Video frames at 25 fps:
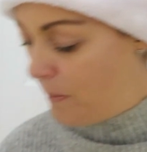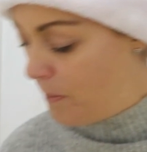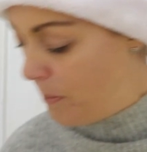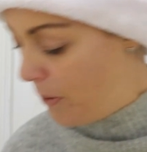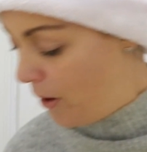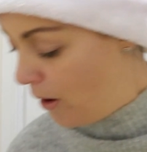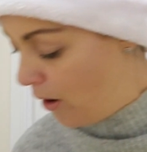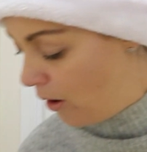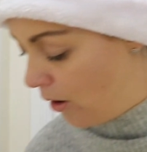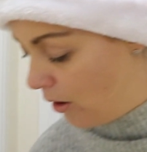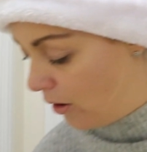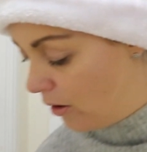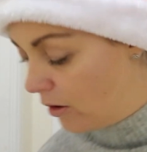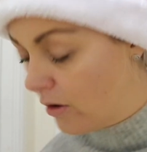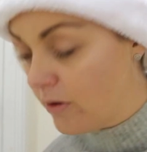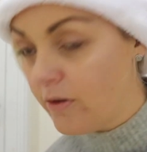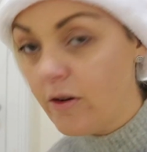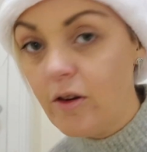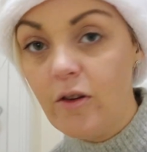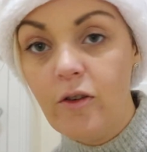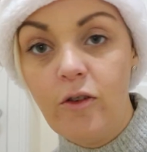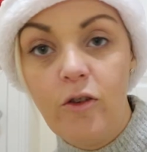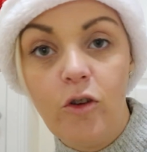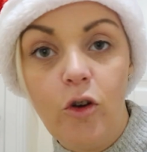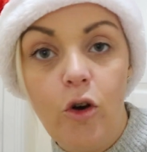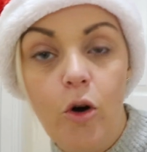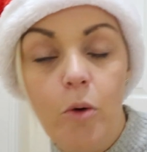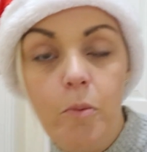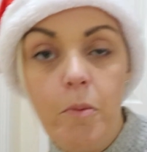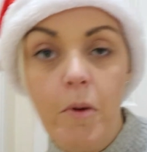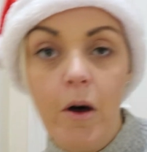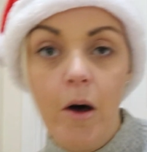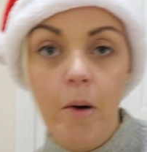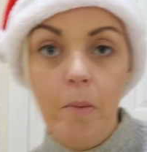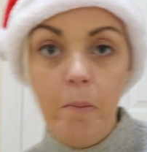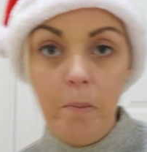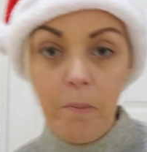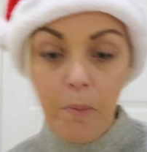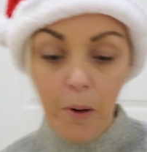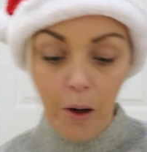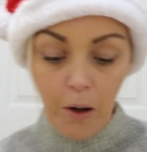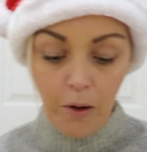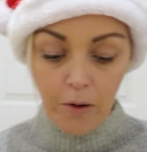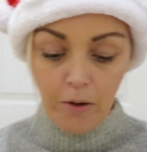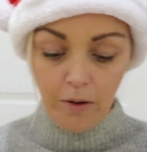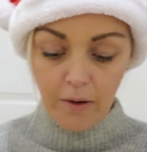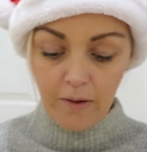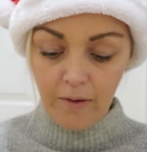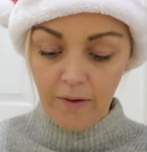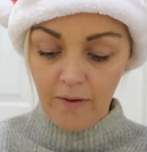bought some
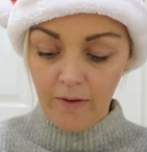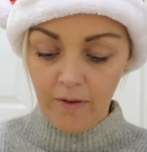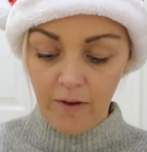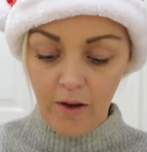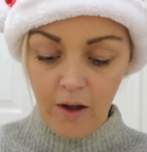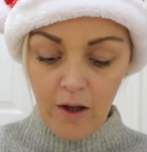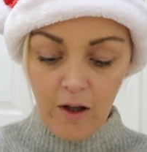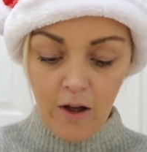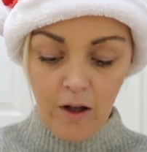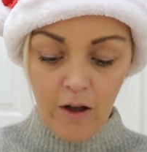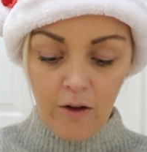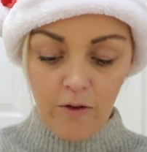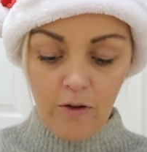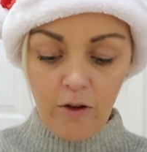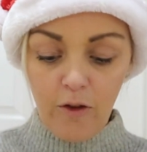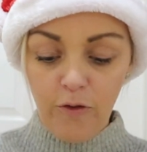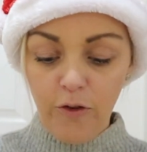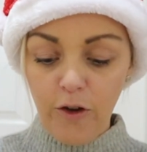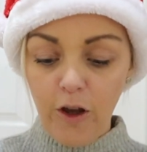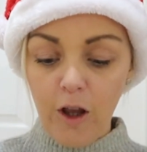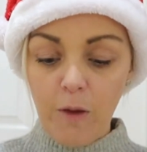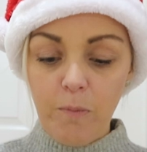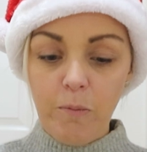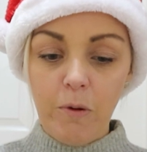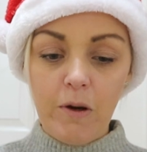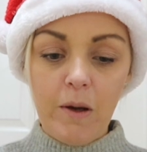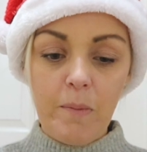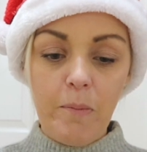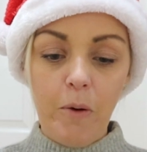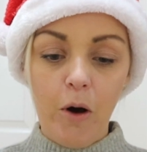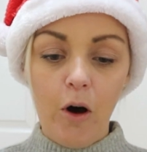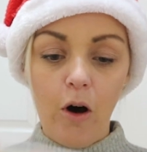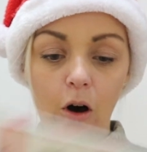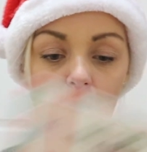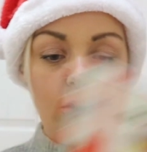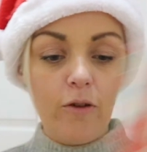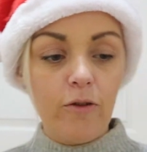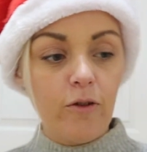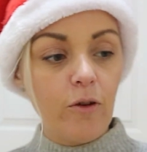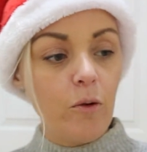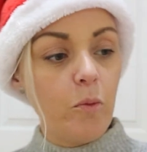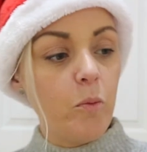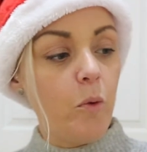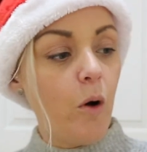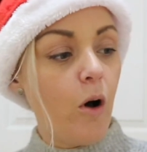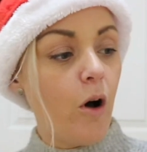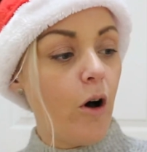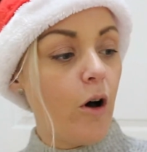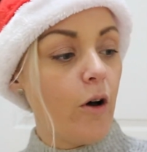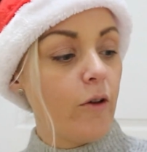books. So the first book I bought
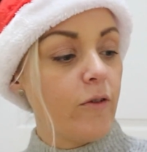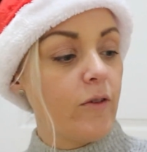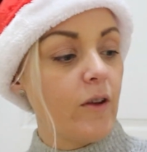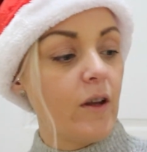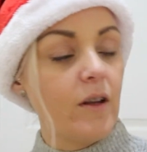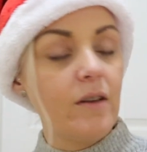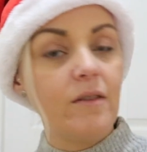was